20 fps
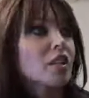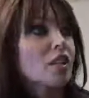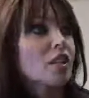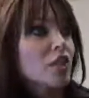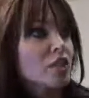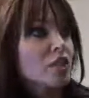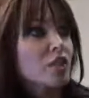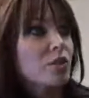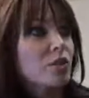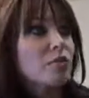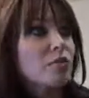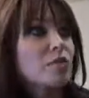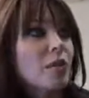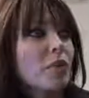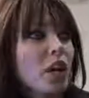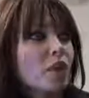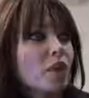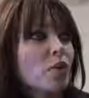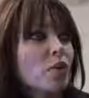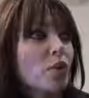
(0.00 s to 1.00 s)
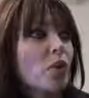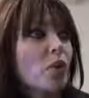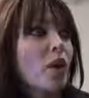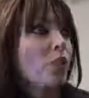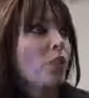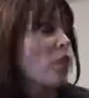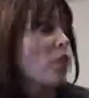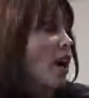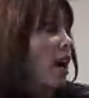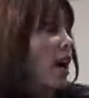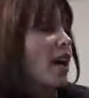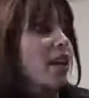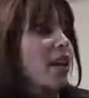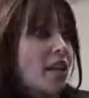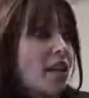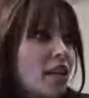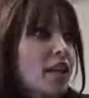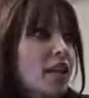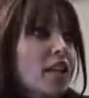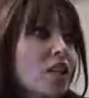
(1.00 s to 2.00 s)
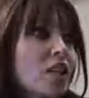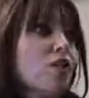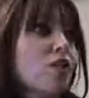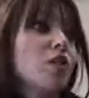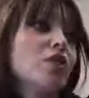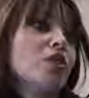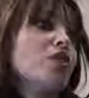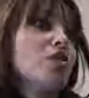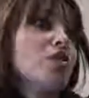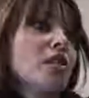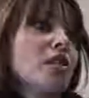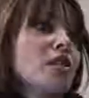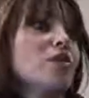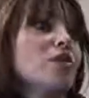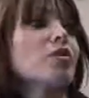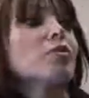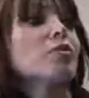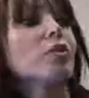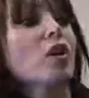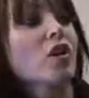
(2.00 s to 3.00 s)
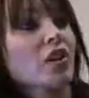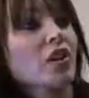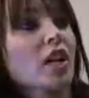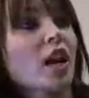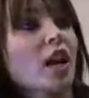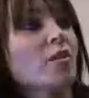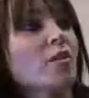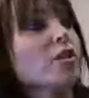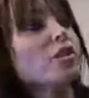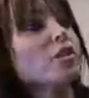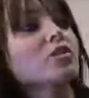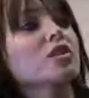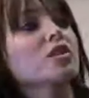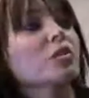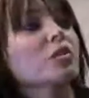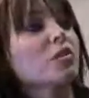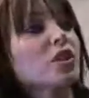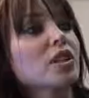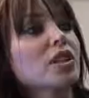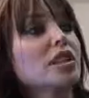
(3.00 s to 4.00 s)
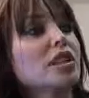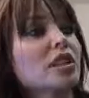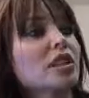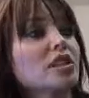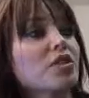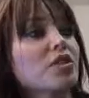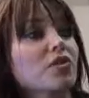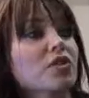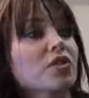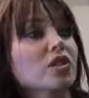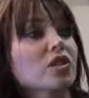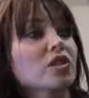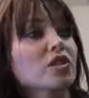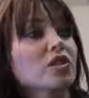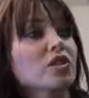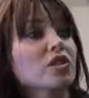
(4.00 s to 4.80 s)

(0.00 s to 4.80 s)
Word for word: costumes might look one way here in the dressing room, but on camera it looks completely different.